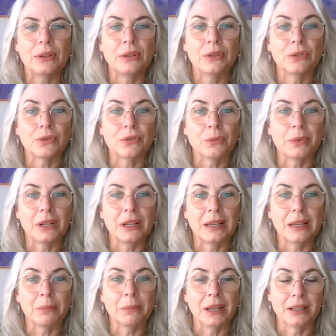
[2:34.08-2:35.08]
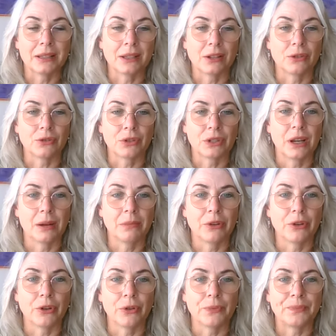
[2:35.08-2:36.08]
learned from Anelia Benz a long time
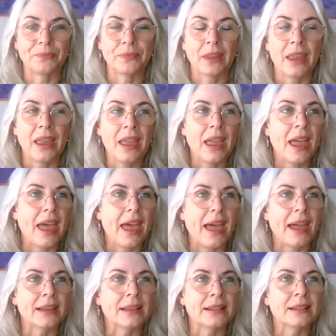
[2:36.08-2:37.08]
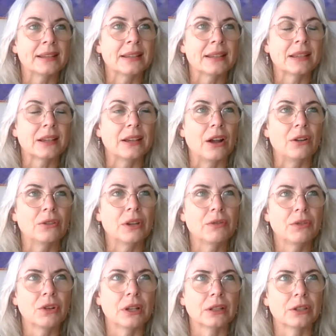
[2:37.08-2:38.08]
ago. And I'll
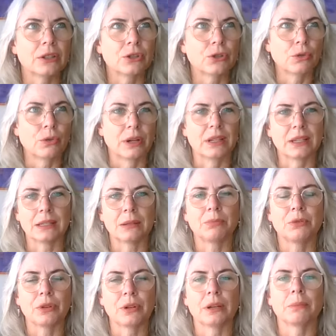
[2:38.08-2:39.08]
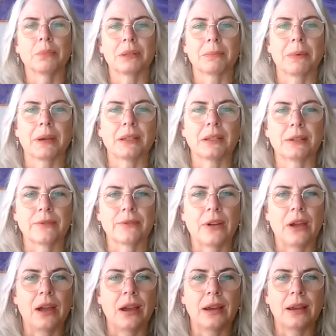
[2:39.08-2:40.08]
give you a little story just to put it in perspective.
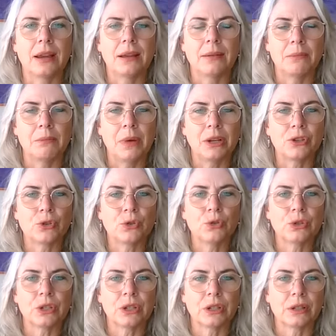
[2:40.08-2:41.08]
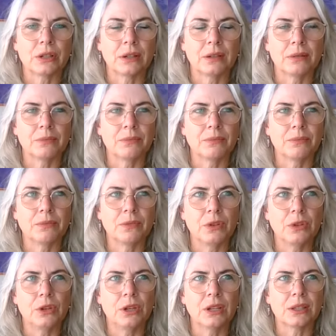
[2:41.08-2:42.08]
My daughter,
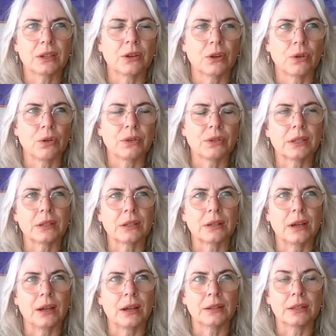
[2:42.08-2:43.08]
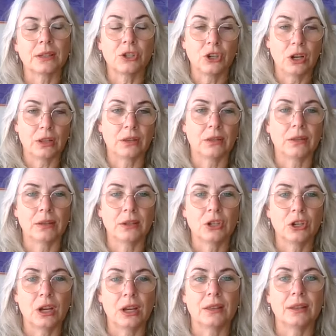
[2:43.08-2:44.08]
years ago, I
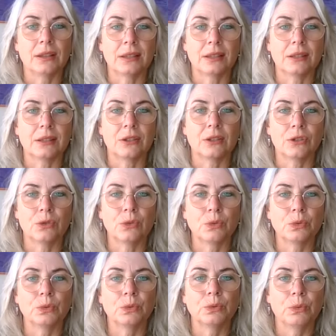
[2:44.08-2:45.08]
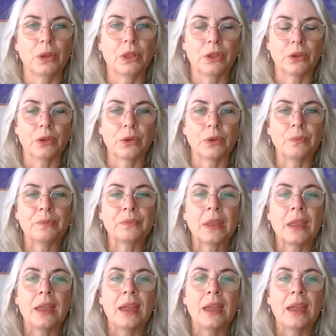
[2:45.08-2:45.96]
shared this tool with her